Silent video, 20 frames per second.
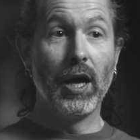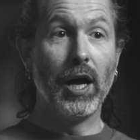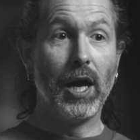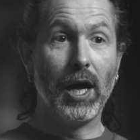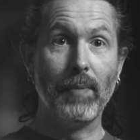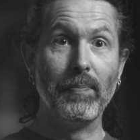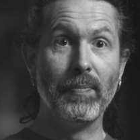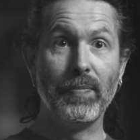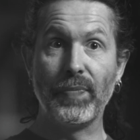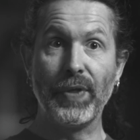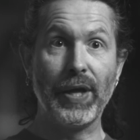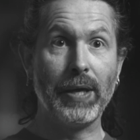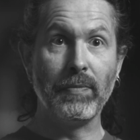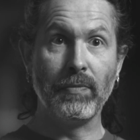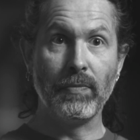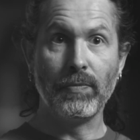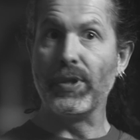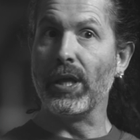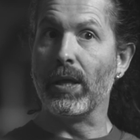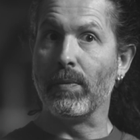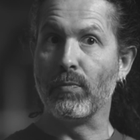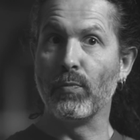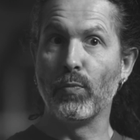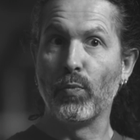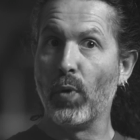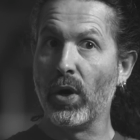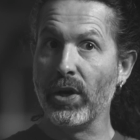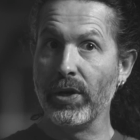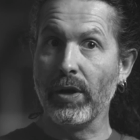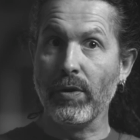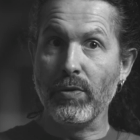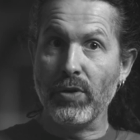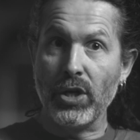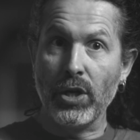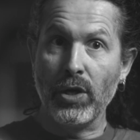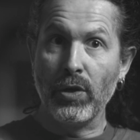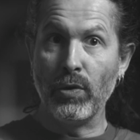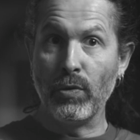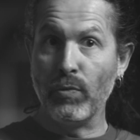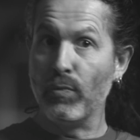then why don't
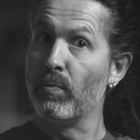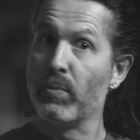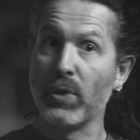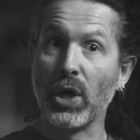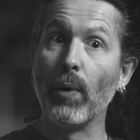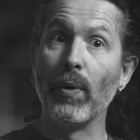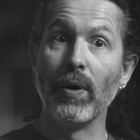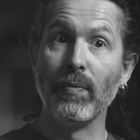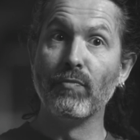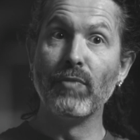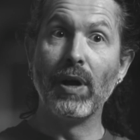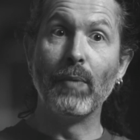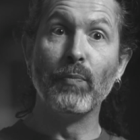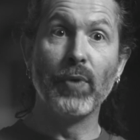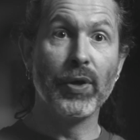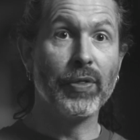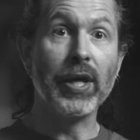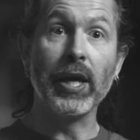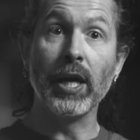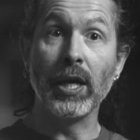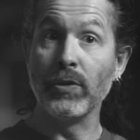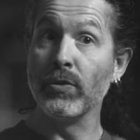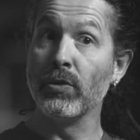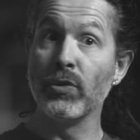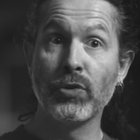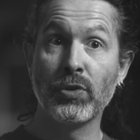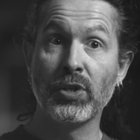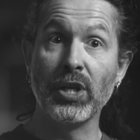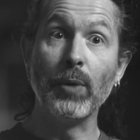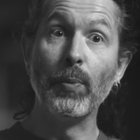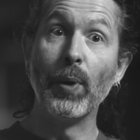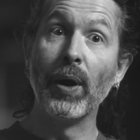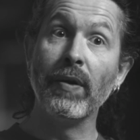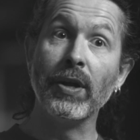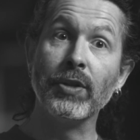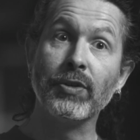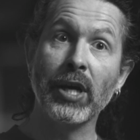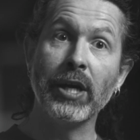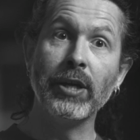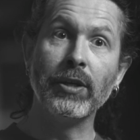you go and run with it and see where
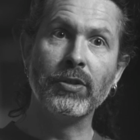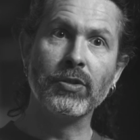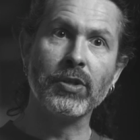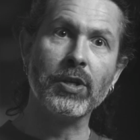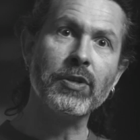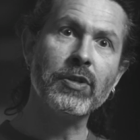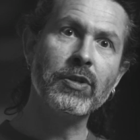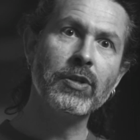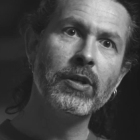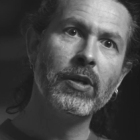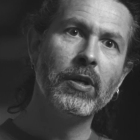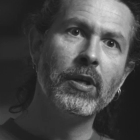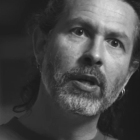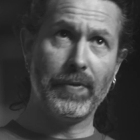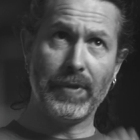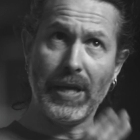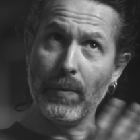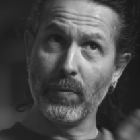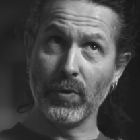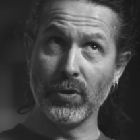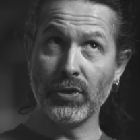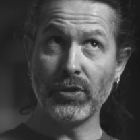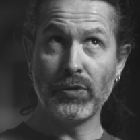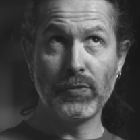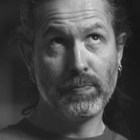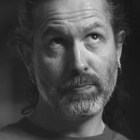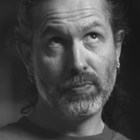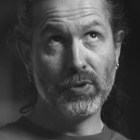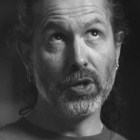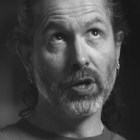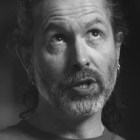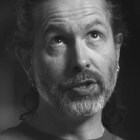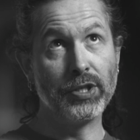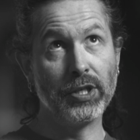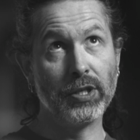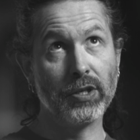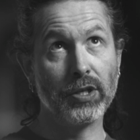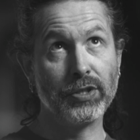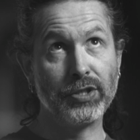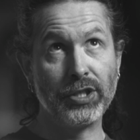it takes us? That was
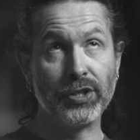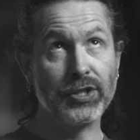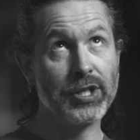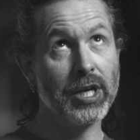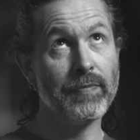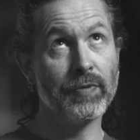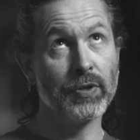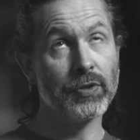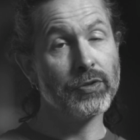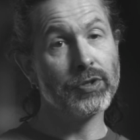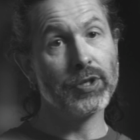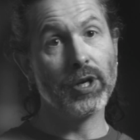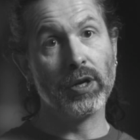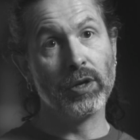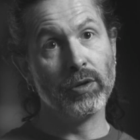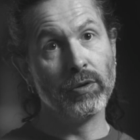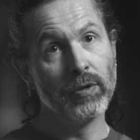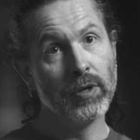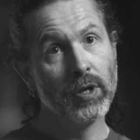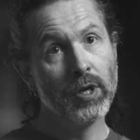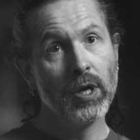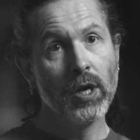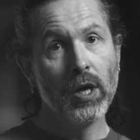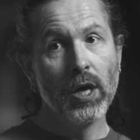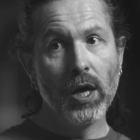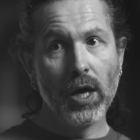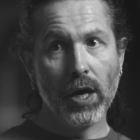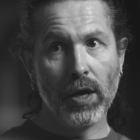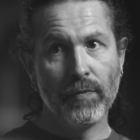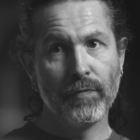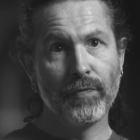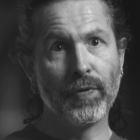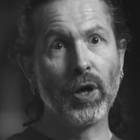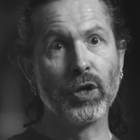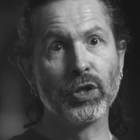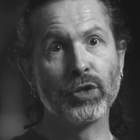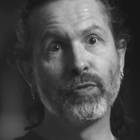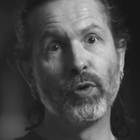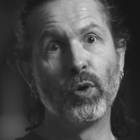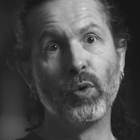1997, so
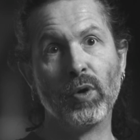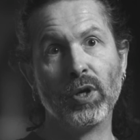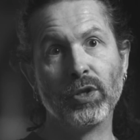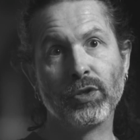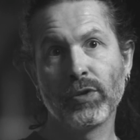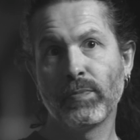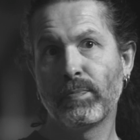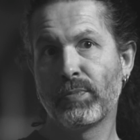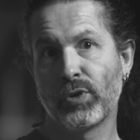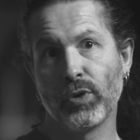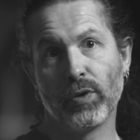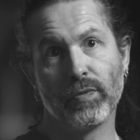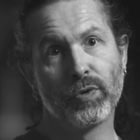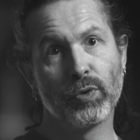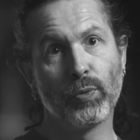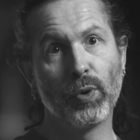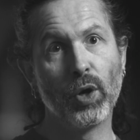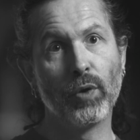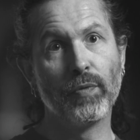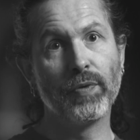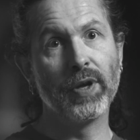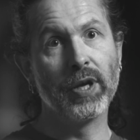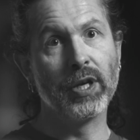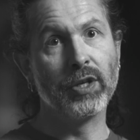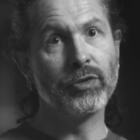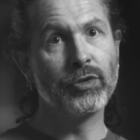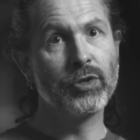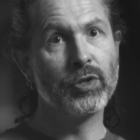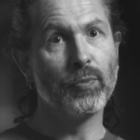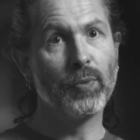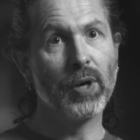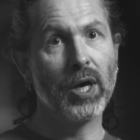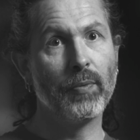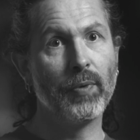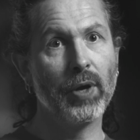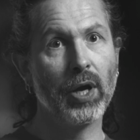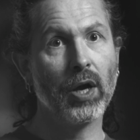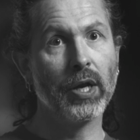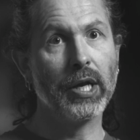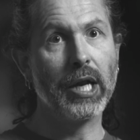fast forward to sort of 12 years to where
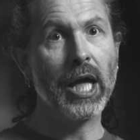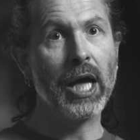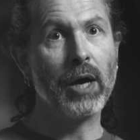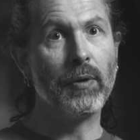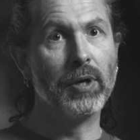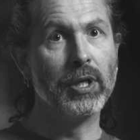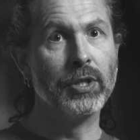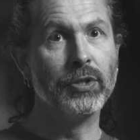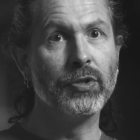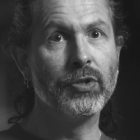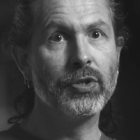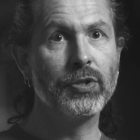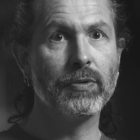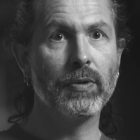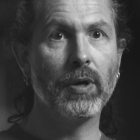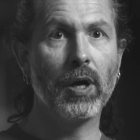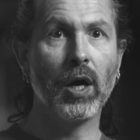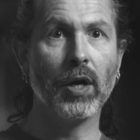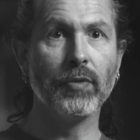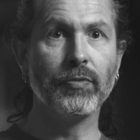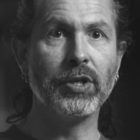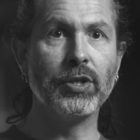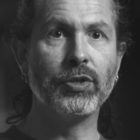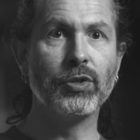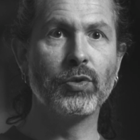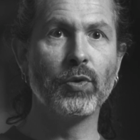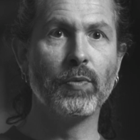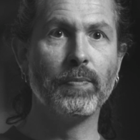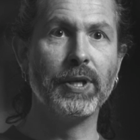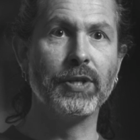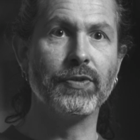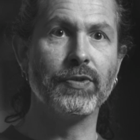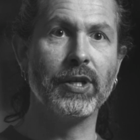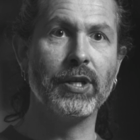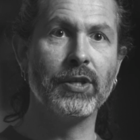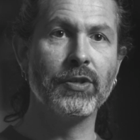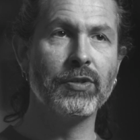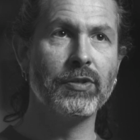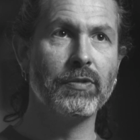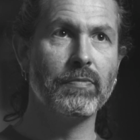we are now, and our digital
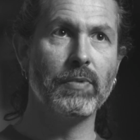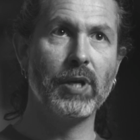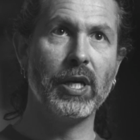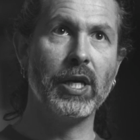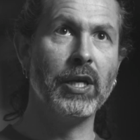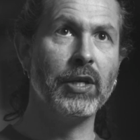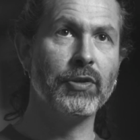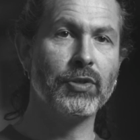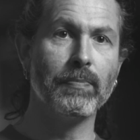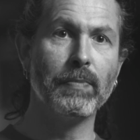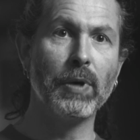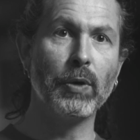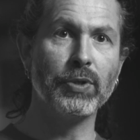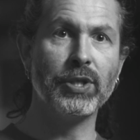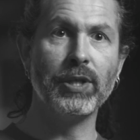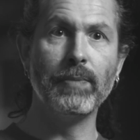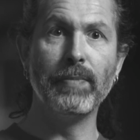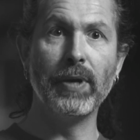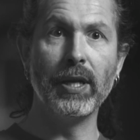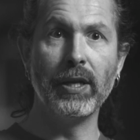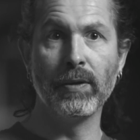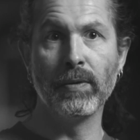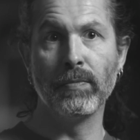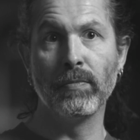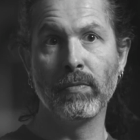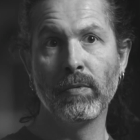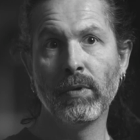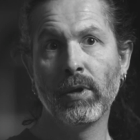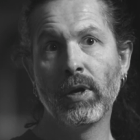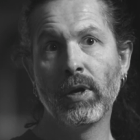business is a multi-million